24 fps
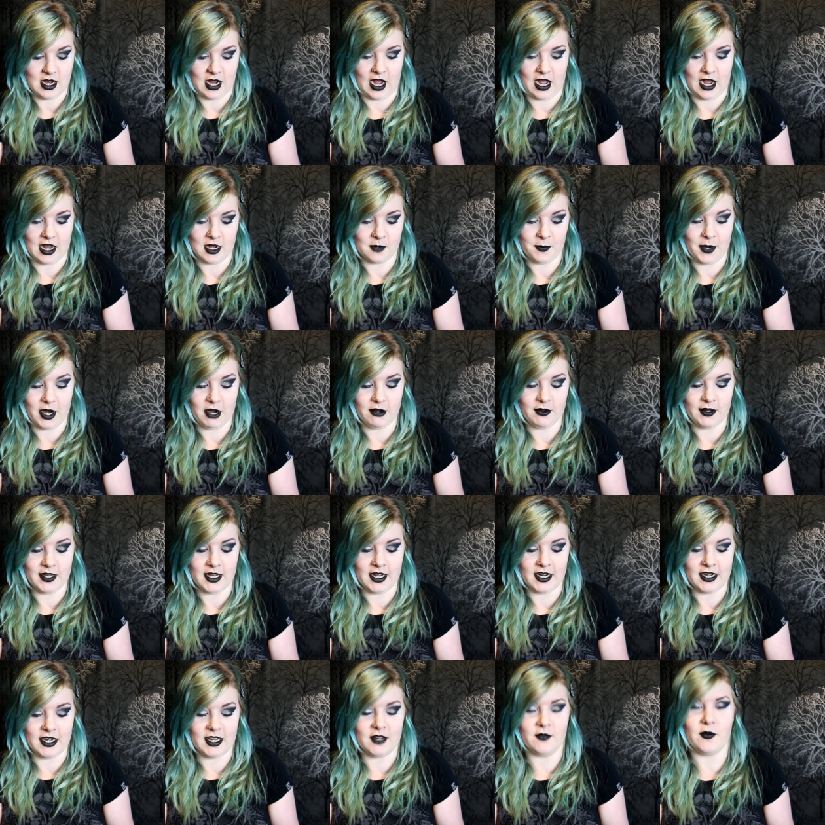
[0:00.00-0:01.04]
and apparently
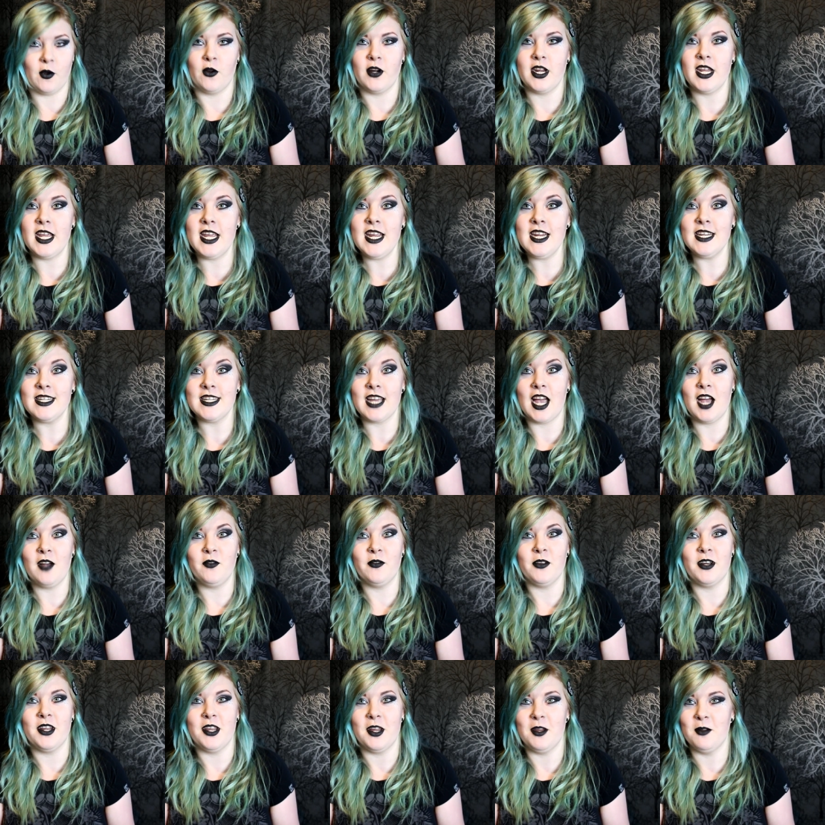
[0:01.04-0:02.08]
I live on Heat
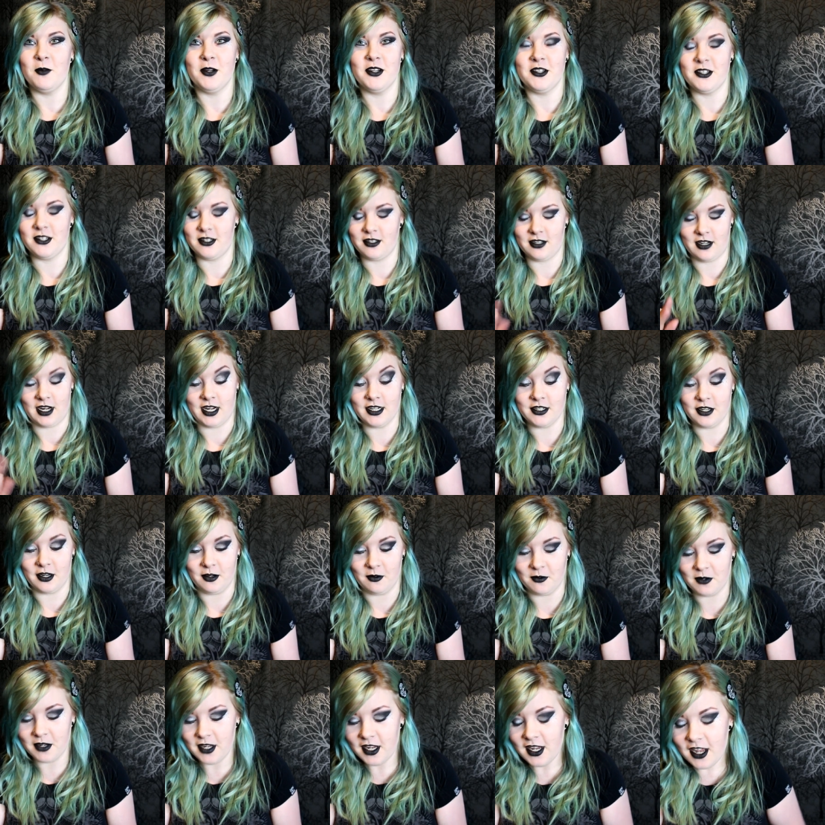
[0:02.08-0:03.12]
Avenue, which I
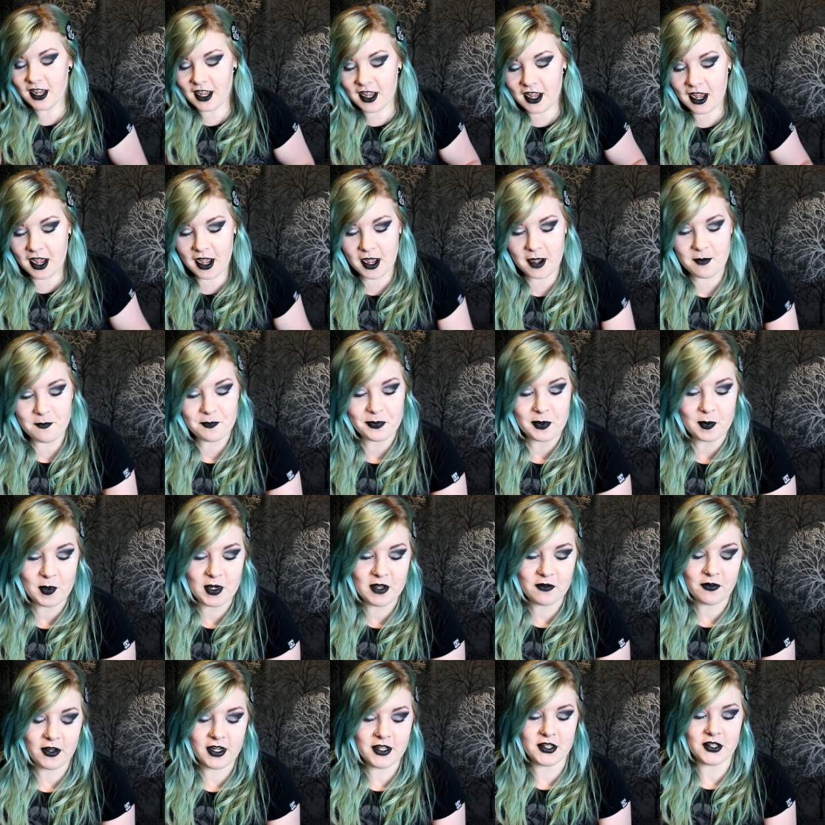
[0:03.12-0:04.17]
don't. But
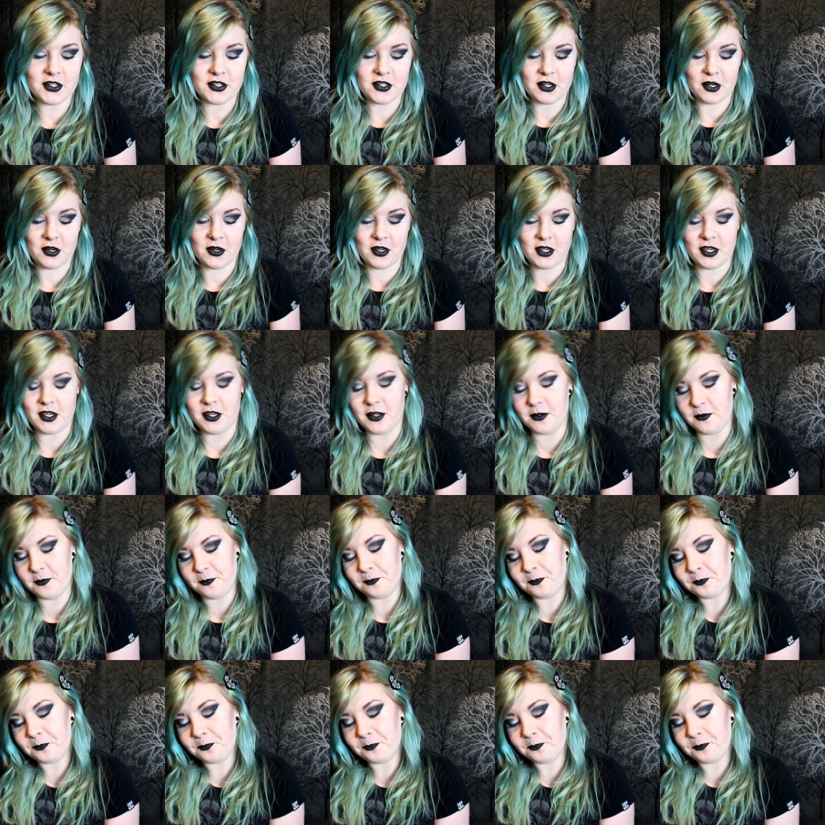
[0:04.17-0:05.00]
if I just show you